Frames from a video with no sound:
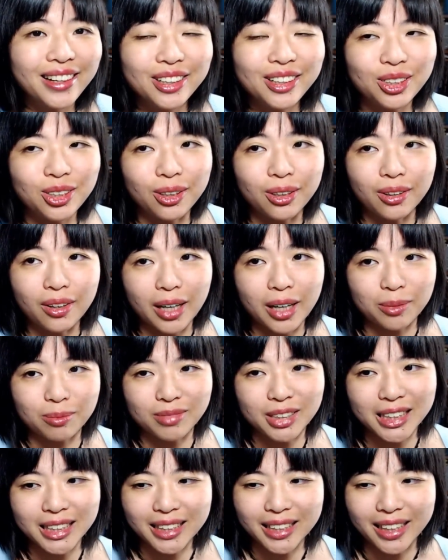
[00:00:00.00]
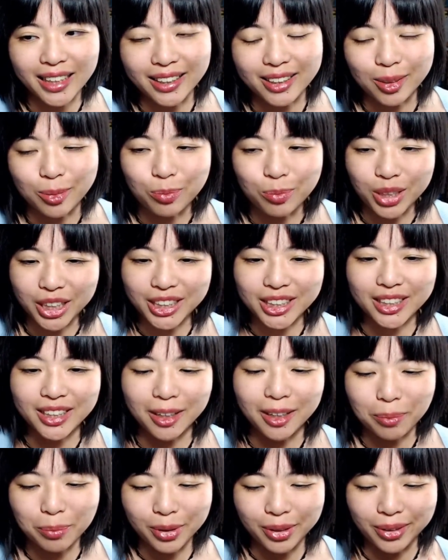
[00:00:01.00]
So I'm just kind of brushing
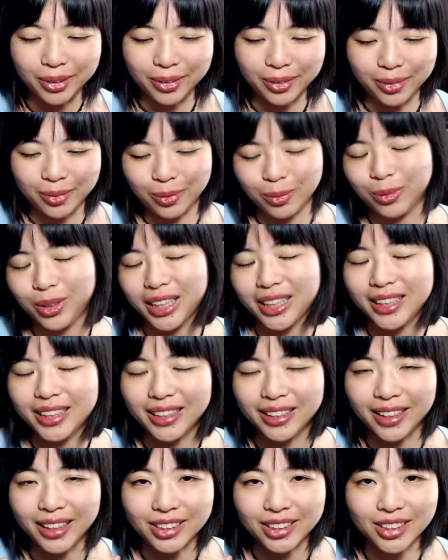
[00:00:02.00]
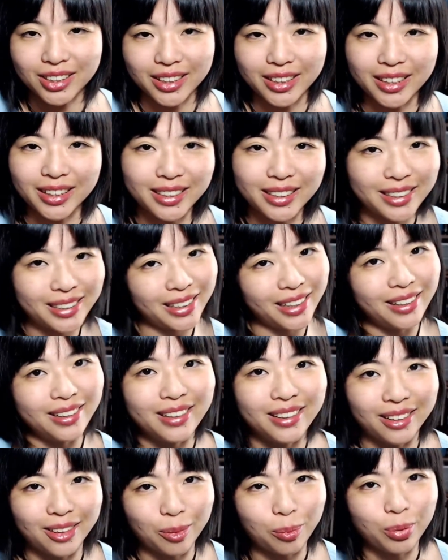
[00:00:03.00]
up on what he actually said
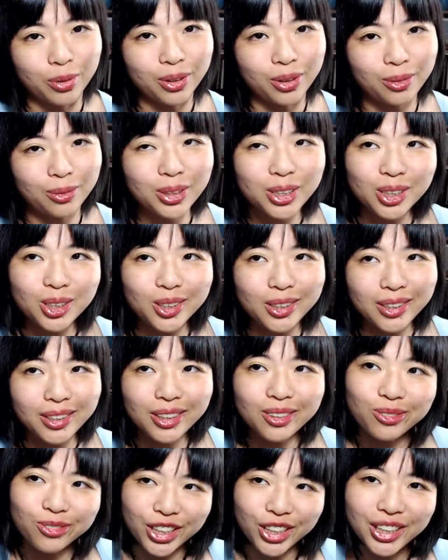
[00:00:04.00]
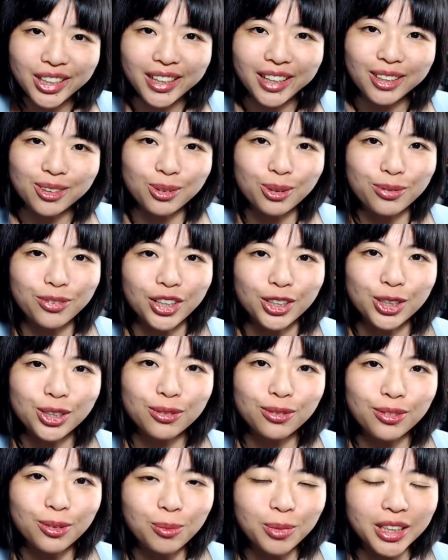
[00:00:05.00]
in the book, which is a very nice refresher
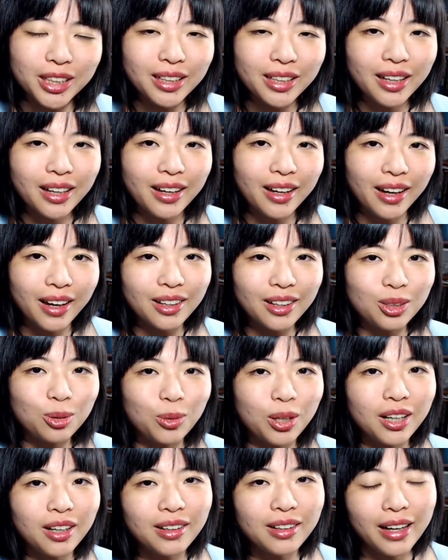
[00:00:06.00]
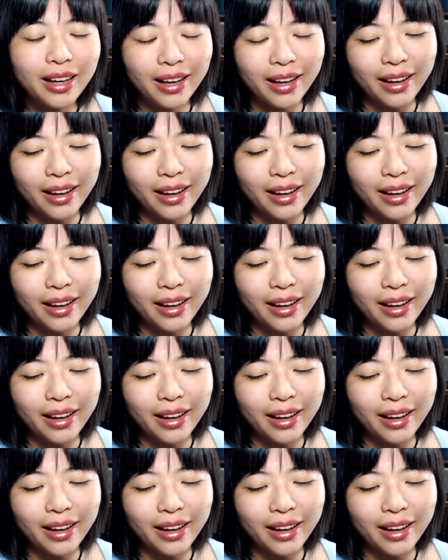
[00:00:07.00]
for me as well.